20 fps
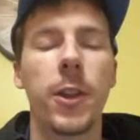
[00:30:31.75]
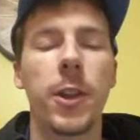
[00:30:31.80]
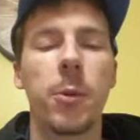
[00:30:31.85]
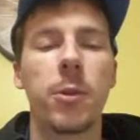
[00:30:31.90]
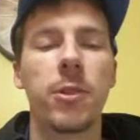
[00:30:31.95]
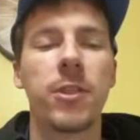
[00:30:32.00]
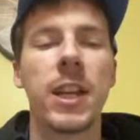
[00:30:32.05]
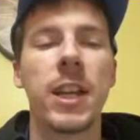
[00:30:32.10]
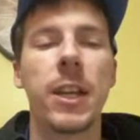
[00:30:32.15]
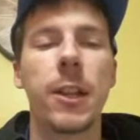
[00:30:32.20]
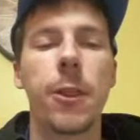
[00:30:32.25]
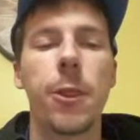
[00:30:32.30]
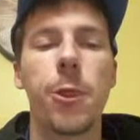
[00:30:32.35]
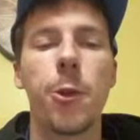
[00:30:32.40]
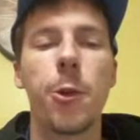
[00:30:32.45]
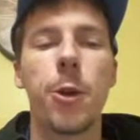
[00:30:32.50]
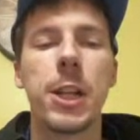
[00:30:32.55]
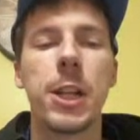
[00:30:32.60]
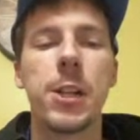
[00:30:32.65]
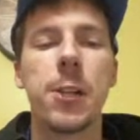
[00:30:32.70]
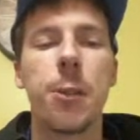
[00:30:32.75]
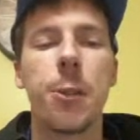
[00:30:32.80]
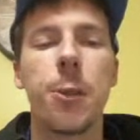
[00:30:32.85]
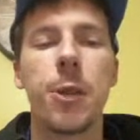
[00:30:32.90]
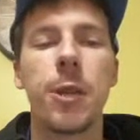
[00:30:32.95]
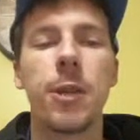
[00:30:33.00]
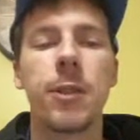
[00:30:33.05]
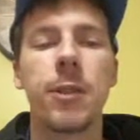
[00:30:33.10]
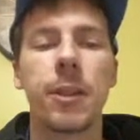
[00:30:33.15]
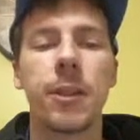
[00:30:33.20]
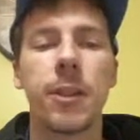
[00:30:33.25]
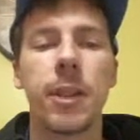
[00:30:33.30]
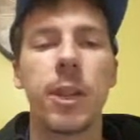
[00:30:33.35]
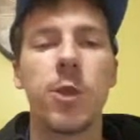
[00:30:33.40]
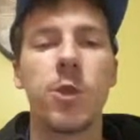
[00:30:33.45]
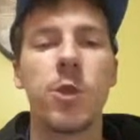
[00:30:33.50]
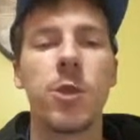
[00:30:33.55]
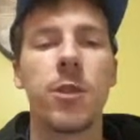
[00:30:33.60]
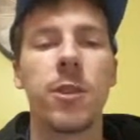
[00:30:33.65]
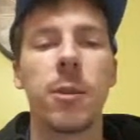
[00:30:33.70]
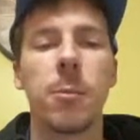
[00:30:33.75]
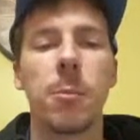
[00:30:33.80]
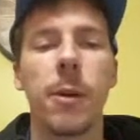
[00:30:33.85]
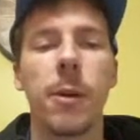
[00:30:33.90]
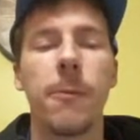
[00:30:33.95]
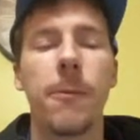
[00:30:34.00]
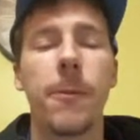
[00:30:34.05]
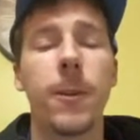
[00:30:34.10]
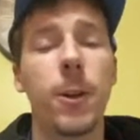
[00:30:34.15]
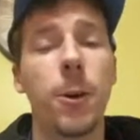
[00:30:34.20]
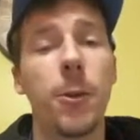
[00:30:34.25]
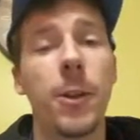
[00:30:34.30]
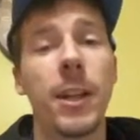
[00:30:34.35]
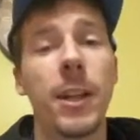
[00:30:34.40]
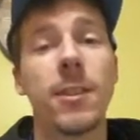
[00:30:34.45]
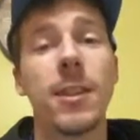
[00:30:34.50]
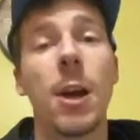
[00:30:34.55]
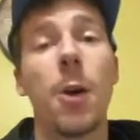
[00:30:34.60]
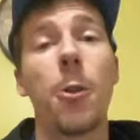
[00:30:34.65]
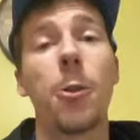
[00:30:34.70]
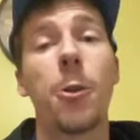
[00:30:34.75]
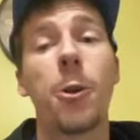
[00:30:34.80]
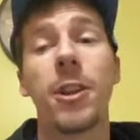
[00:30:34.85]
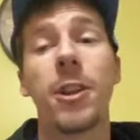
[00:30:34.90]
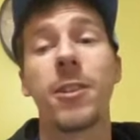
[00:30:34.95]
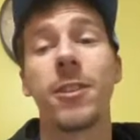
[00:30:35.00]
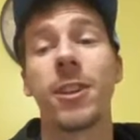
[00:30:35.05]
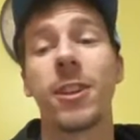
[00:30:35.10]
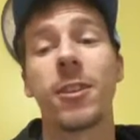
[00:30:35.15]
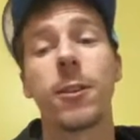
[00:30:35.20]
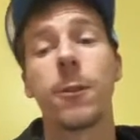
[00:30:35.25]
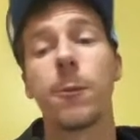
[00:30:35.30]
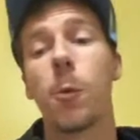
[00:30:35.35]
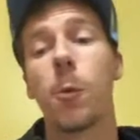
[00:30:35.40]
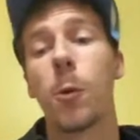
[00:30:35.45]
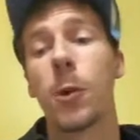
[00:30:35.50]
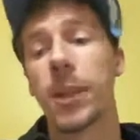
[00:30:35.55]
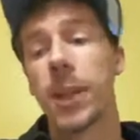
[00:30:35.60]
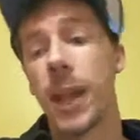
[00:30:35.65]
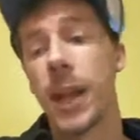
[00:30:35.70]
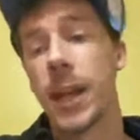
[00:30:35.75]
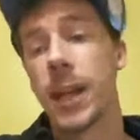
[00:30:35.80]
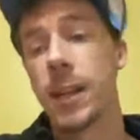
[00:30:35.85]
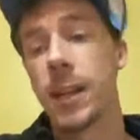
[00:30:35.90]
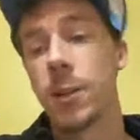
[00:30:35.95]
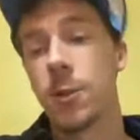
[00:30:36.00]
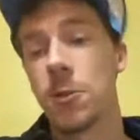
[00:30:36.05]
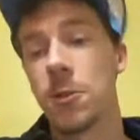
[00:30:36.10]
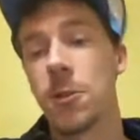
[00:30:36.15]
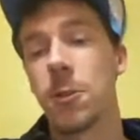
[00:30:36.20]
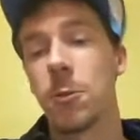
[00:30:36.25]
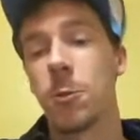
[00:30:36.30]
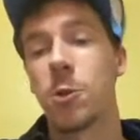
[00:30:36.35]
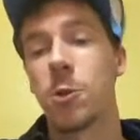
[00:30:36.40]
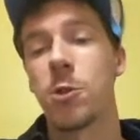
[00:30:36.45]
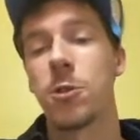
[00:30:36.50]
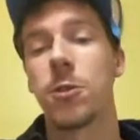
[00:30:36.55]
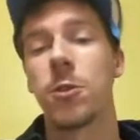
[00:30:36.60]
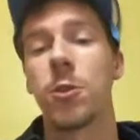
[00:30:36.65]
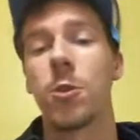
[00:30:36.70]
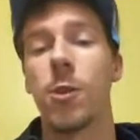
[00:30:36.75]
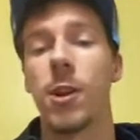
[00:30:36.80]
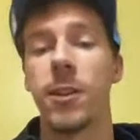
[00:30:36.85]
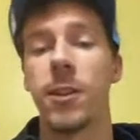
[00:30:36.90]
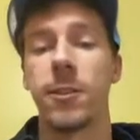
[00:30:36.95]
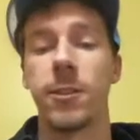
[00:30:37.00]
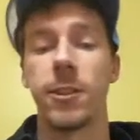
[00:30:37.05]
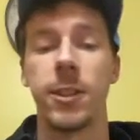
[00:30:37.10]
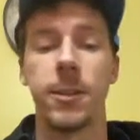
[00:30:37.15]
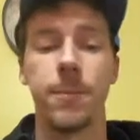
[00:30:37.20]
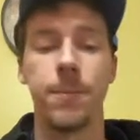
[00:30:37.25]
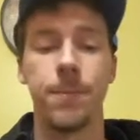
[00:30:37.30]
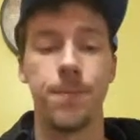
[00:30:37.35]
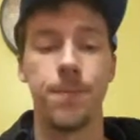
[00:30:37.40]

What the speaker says: They were saying 30 to 36 inches in Buffalo. That's now 36 to 48 inches, which is crazy.